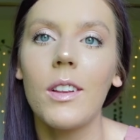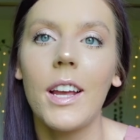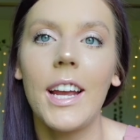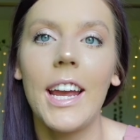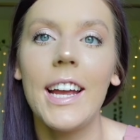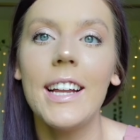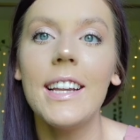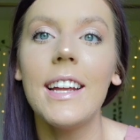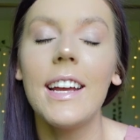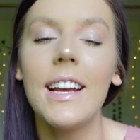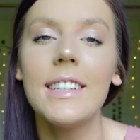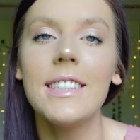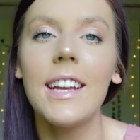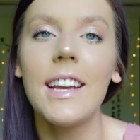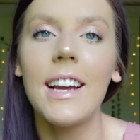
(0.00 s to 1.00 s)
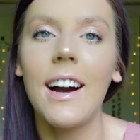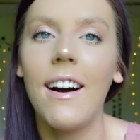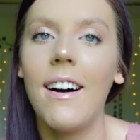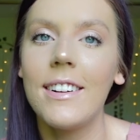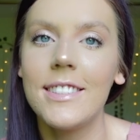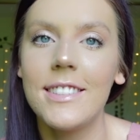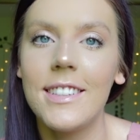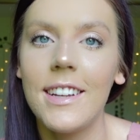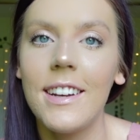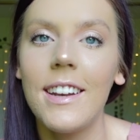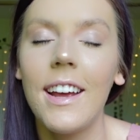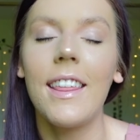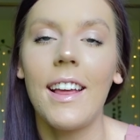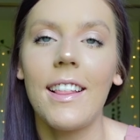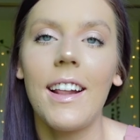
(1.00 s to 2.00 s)
Like, it is a constant
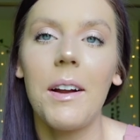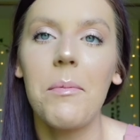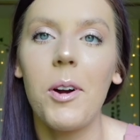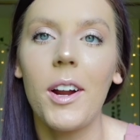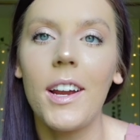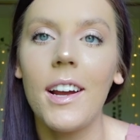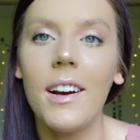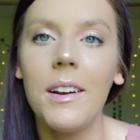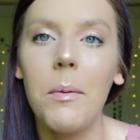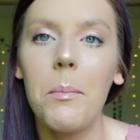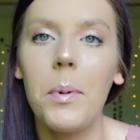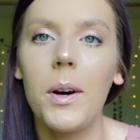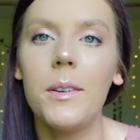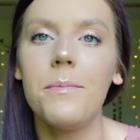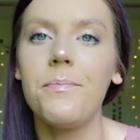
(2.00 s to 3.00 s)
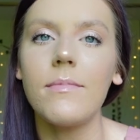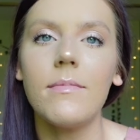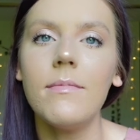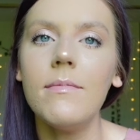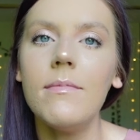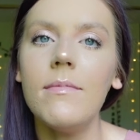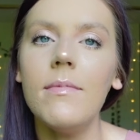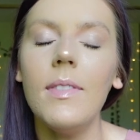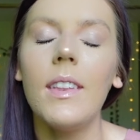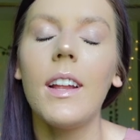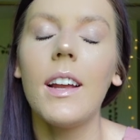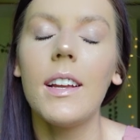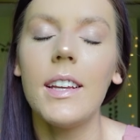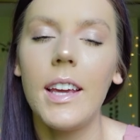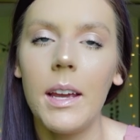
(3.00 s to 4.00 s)
thing that I'm working on, but
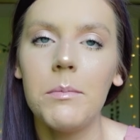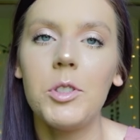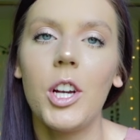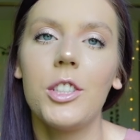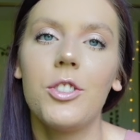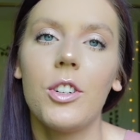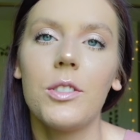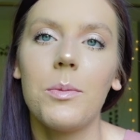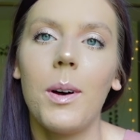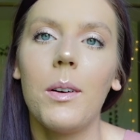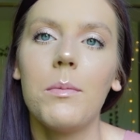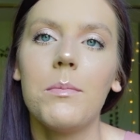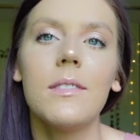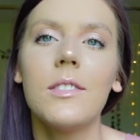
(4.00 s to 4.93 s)
game changer as well.